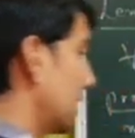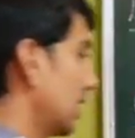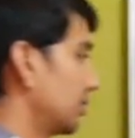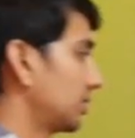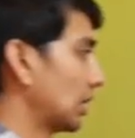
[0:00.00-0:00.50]

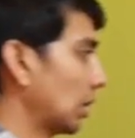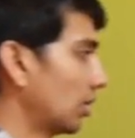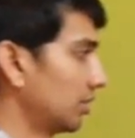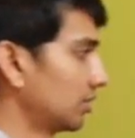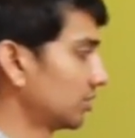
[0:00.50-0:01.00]

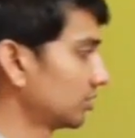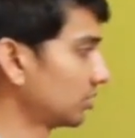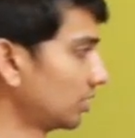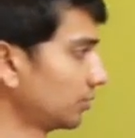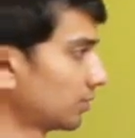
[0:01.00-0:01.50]
epsilon.
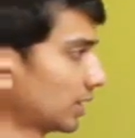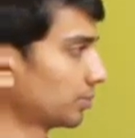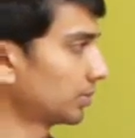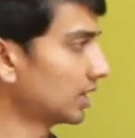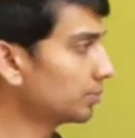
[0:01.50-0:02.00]
So if
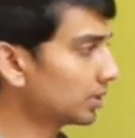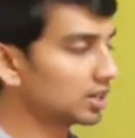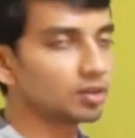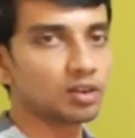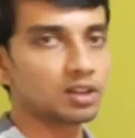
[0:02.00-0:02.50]
in
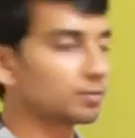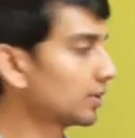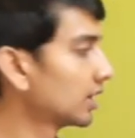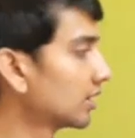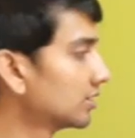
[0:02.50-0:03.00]
particular, if
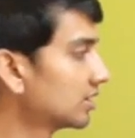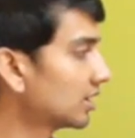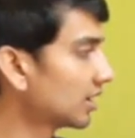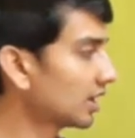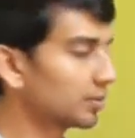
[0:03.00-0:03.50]
I
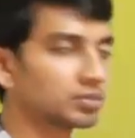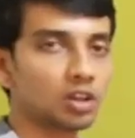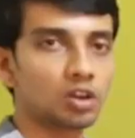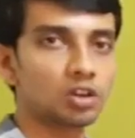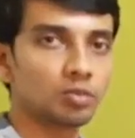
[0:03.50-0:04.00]
consider an
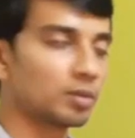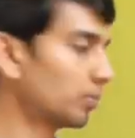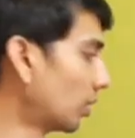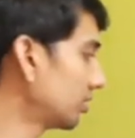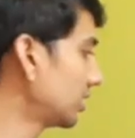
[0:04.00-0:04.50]
epsilon to be
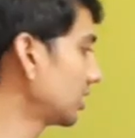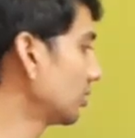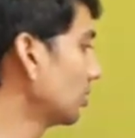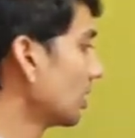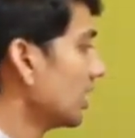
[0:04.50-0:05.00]

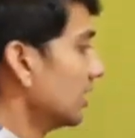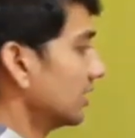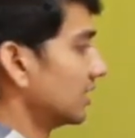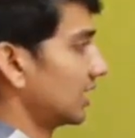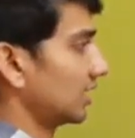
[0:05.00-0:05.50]
positive,
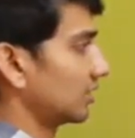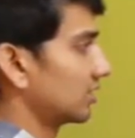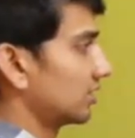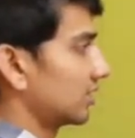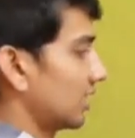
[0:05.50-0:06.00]
there
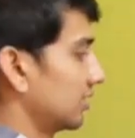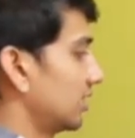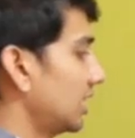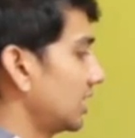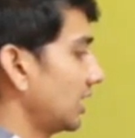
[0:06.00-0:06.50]
exists a
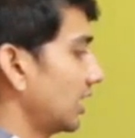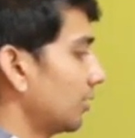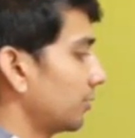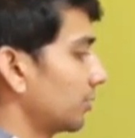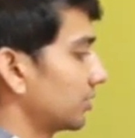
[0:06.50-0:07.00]
set
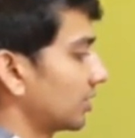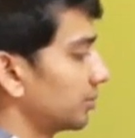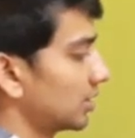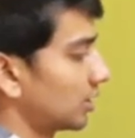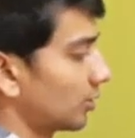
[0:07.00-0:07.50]
f
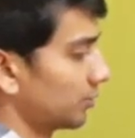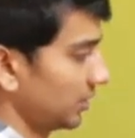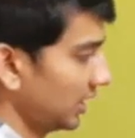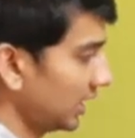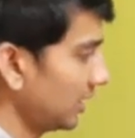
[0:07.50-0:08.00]
subset of
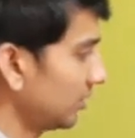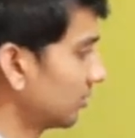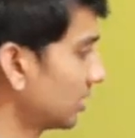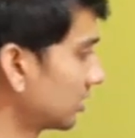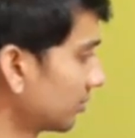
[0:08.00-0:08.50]
E
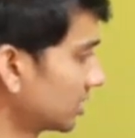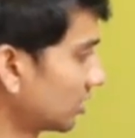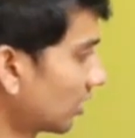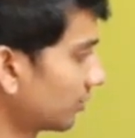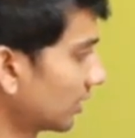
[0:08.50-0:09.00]
with
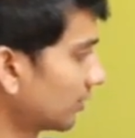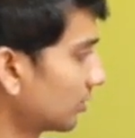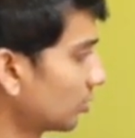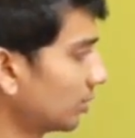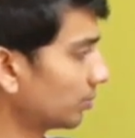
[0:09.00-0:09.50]
measure of
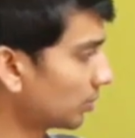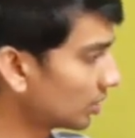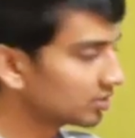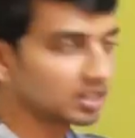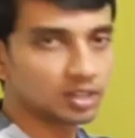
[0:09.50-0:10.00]
f to be
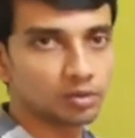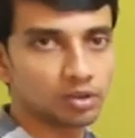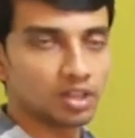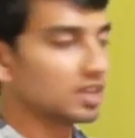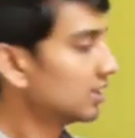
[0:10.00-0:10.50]
positive,
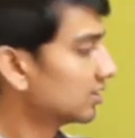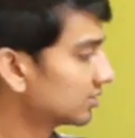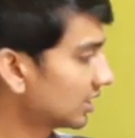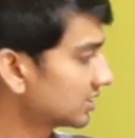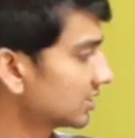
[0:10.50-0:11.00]

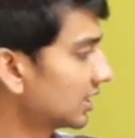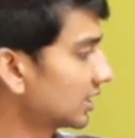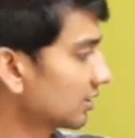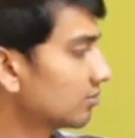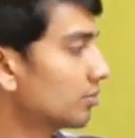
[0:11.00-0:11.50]
such
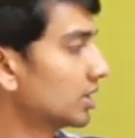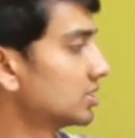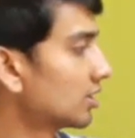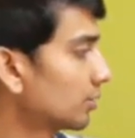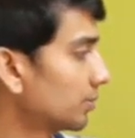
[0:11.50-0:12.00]
that
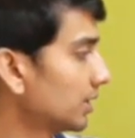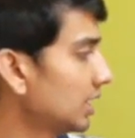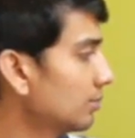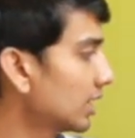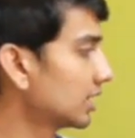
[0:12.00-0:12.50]
measure of
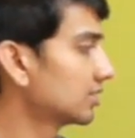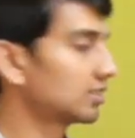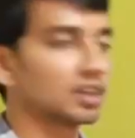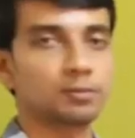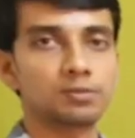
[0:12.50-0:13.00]
E minus
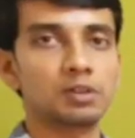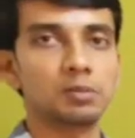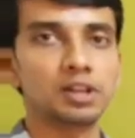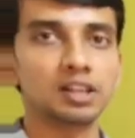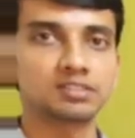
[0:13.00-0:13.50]
f will
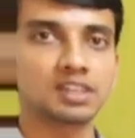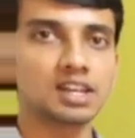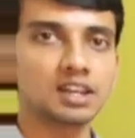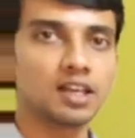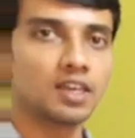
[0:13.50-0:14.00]
be less
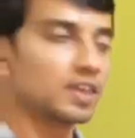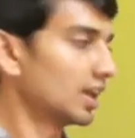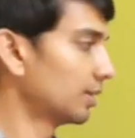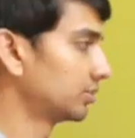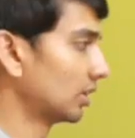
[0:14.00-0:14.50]
than
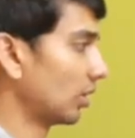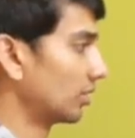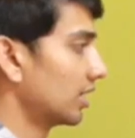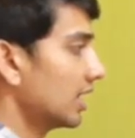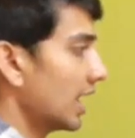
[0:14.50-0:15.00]
epsilon.
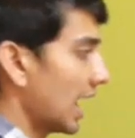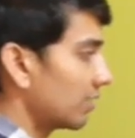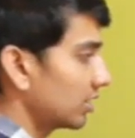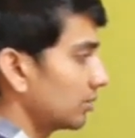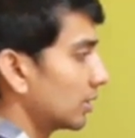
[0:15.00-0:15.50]

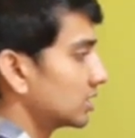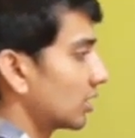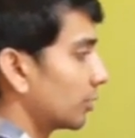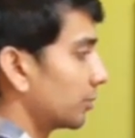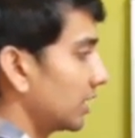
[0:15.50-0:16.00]
Having measure
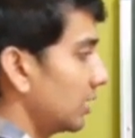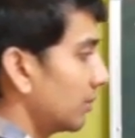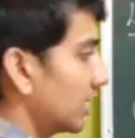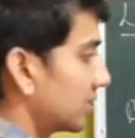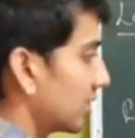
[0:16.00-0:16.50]
of E
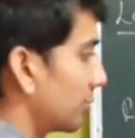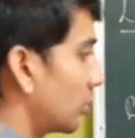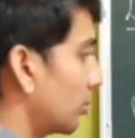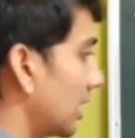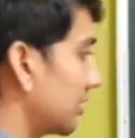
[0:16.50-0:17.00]
minus f
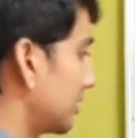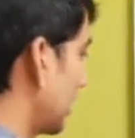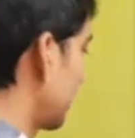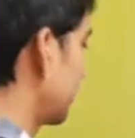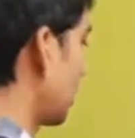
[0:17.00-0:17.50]
to be less
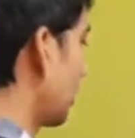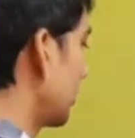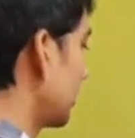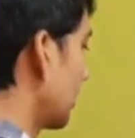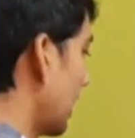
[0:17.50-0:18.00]
than
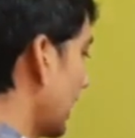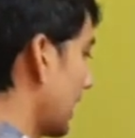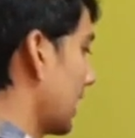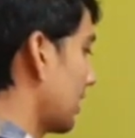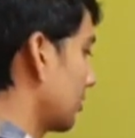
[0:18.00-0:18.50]
epsilon, I
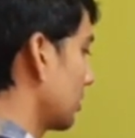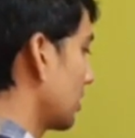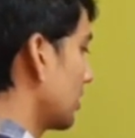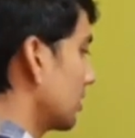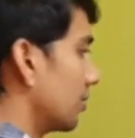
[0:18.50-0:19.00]
have
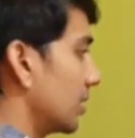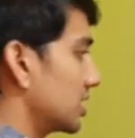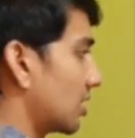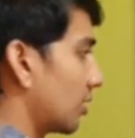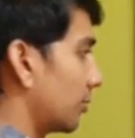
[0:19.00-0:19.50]

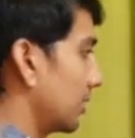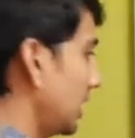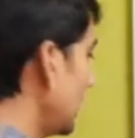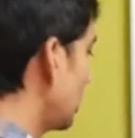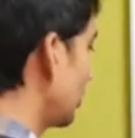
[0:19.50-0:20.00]
measure of
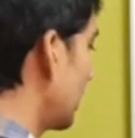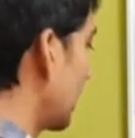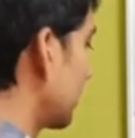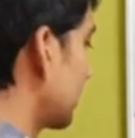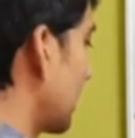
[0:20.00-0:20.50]
E to be
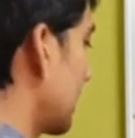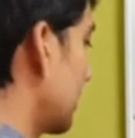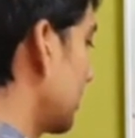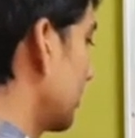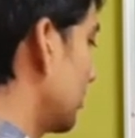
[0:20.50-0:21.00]
less
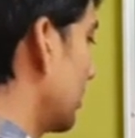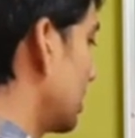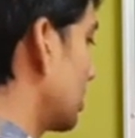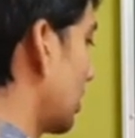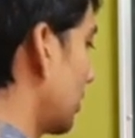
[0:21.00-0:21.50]
than
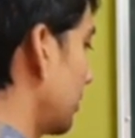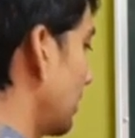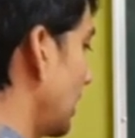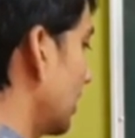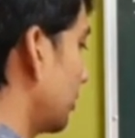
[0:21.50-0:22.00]
measure of
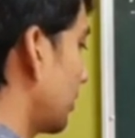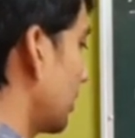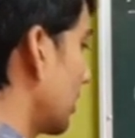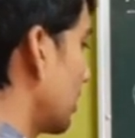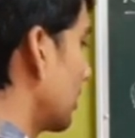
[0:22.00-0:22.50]
f
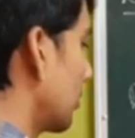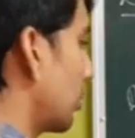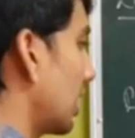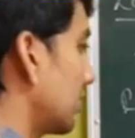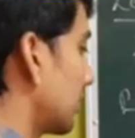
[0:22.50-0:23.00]

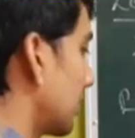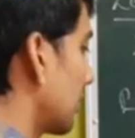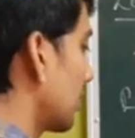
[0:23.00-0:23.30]
plus